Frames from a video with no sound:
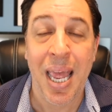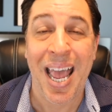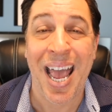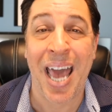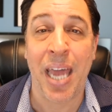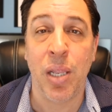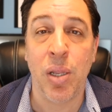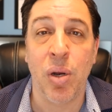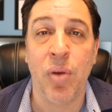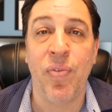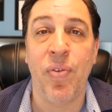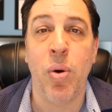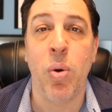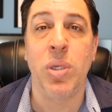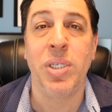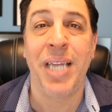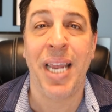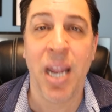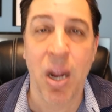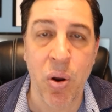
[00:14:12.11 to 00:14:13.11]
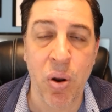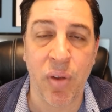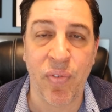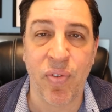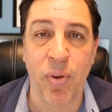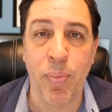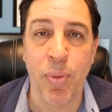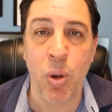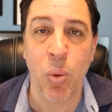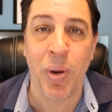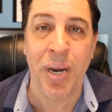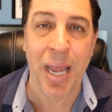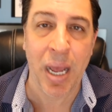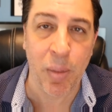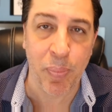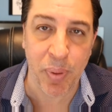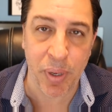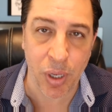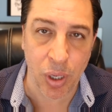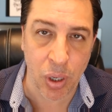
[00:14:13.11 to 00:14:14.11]
and look forward to hearing from you and
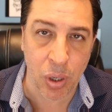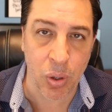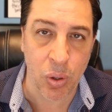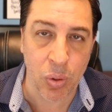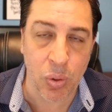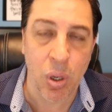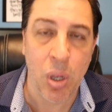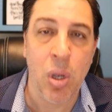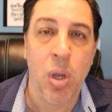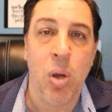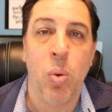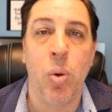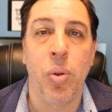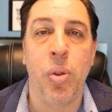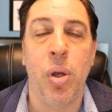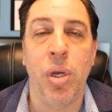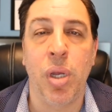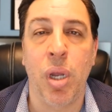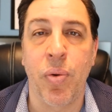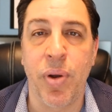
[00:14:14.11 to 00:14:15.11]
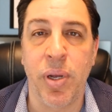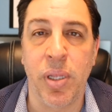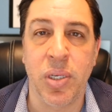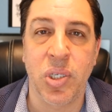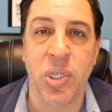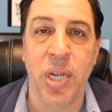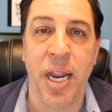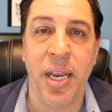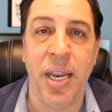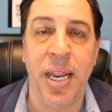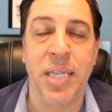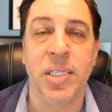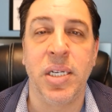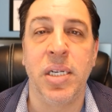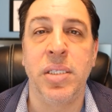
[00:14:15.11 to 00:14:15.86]
helping you with all your real estate needs.